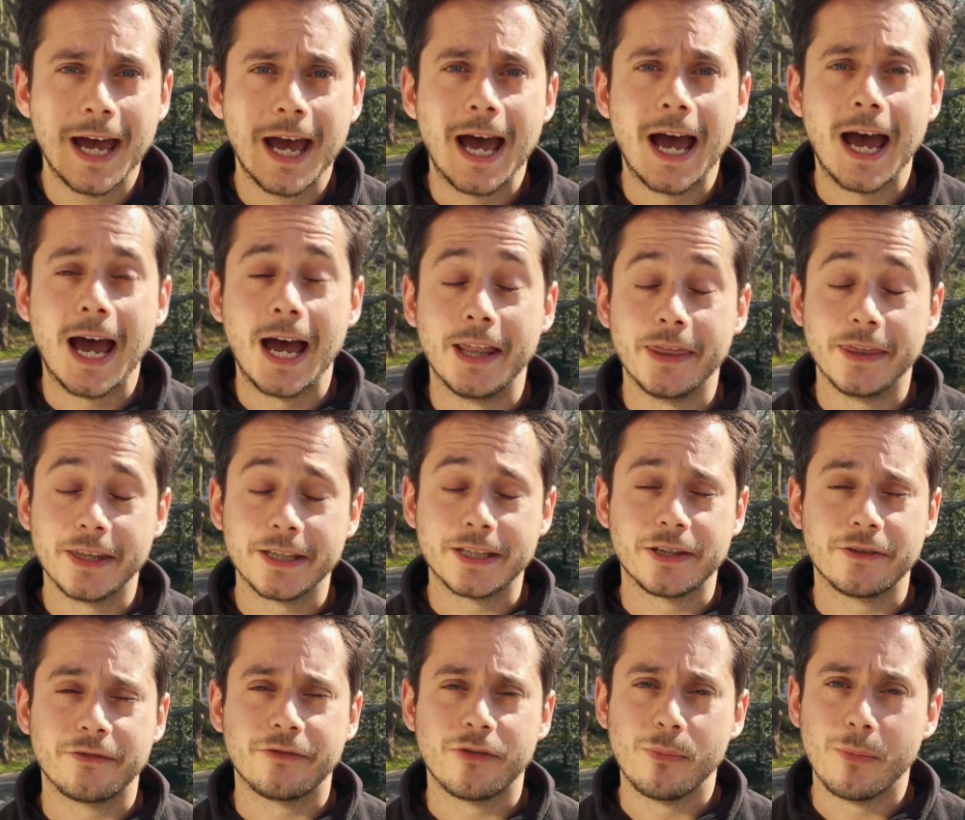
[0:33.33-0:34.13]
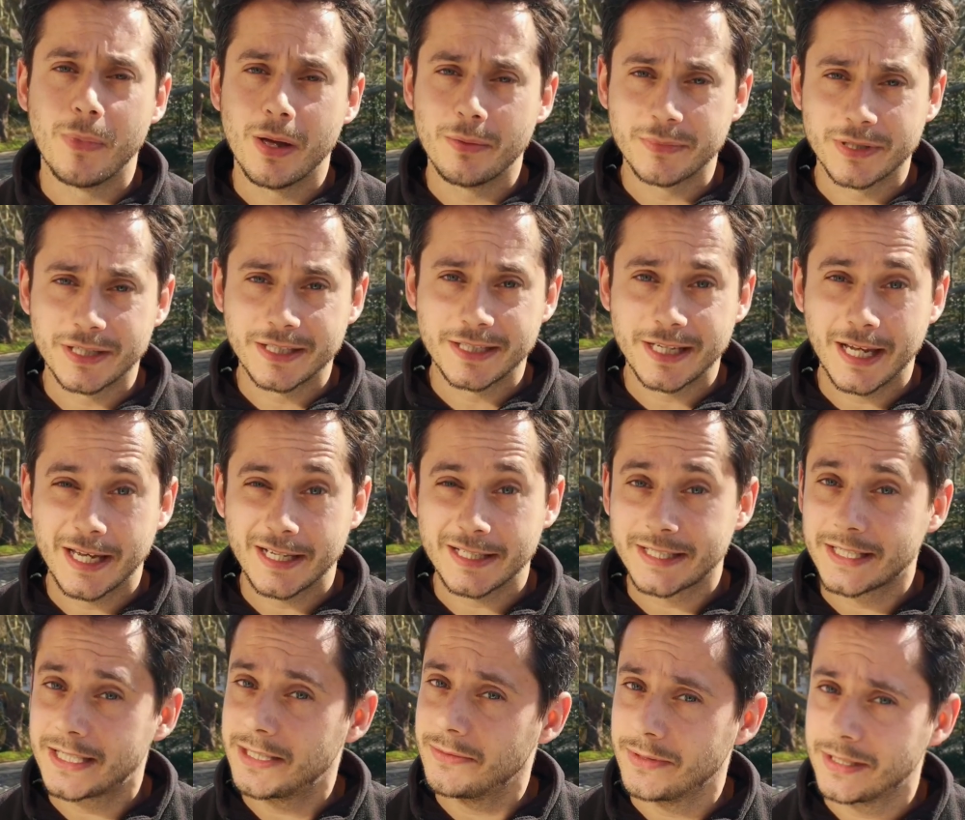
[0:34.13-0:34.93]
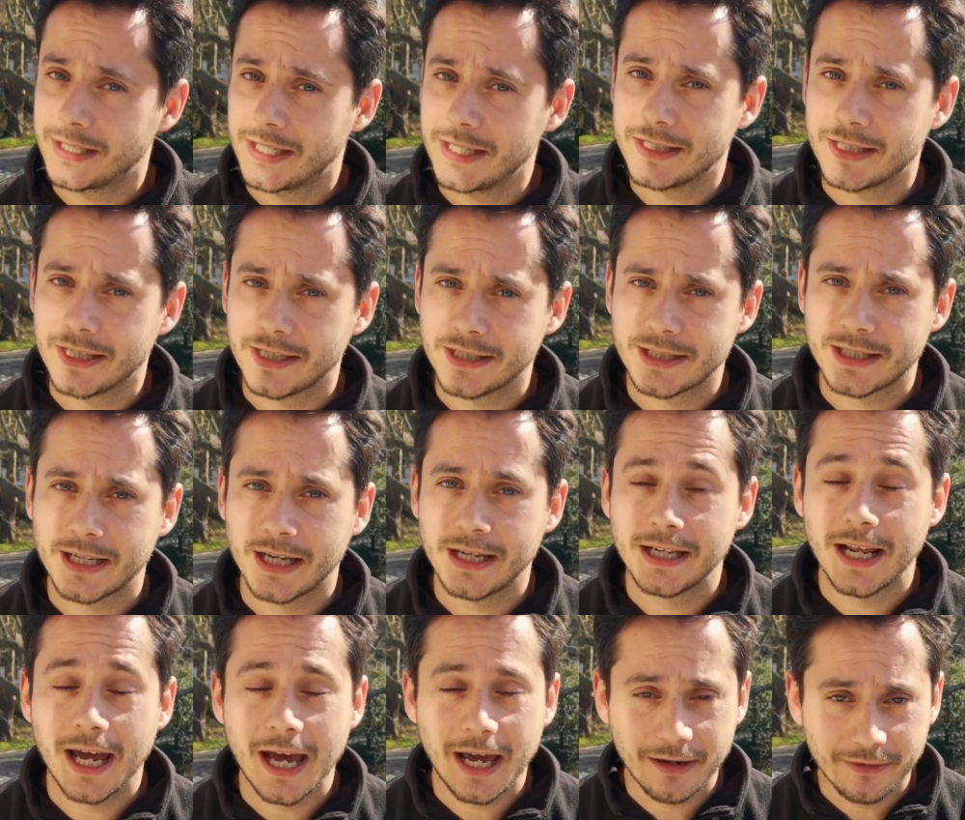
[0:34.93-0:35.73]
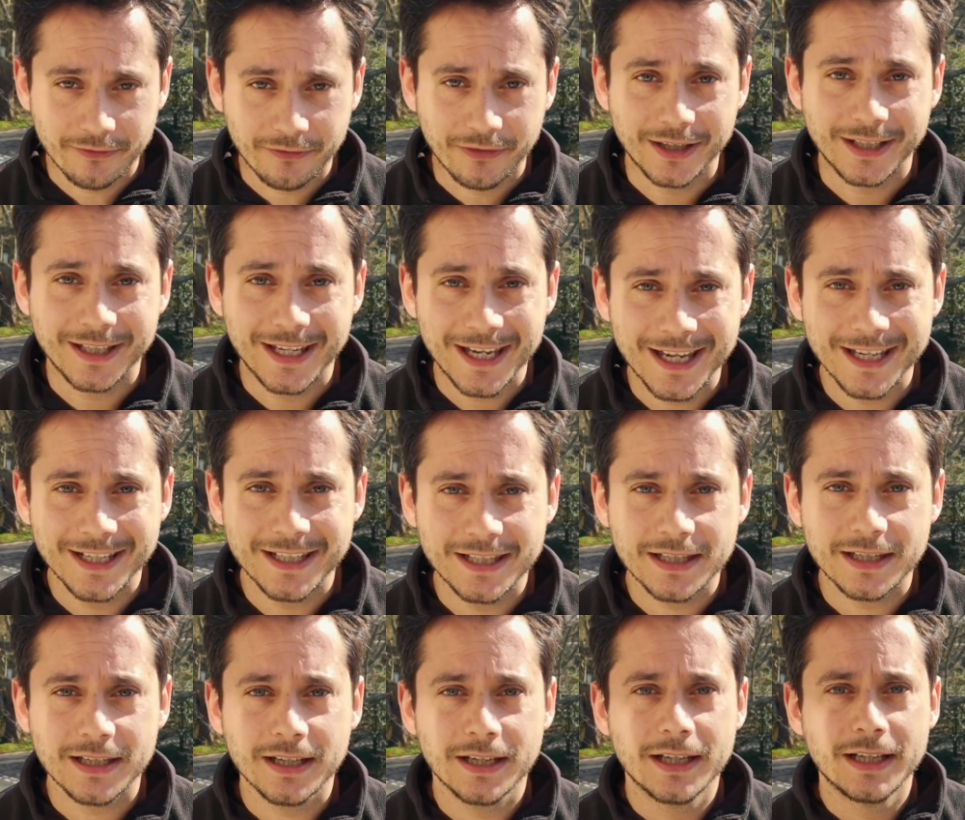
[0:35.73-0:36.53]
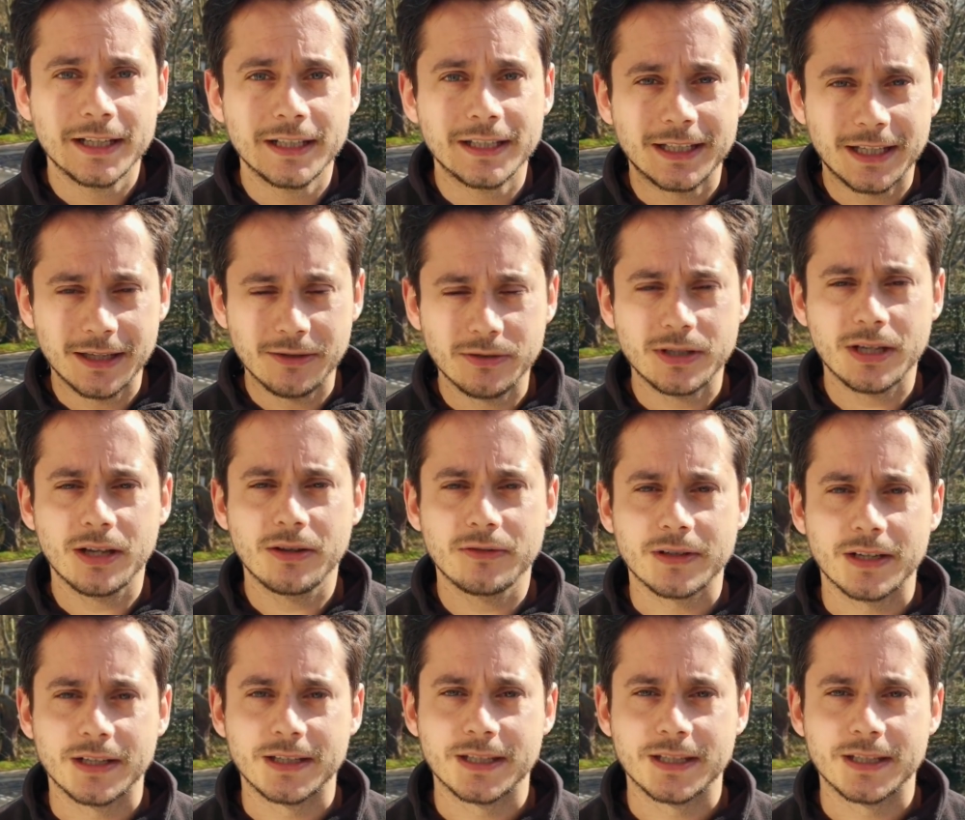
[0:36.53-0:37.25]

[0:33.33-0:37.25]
and this is for mums and dads to keep your kids entertained and for kids to keep yourselves